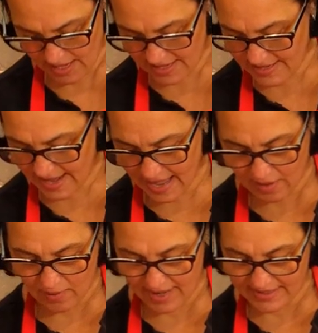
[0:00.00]
And
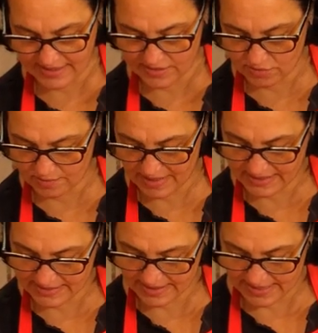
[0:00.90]
now I need to
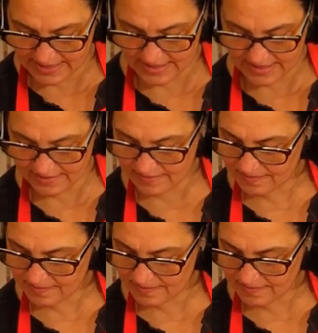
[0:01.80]
mix it in.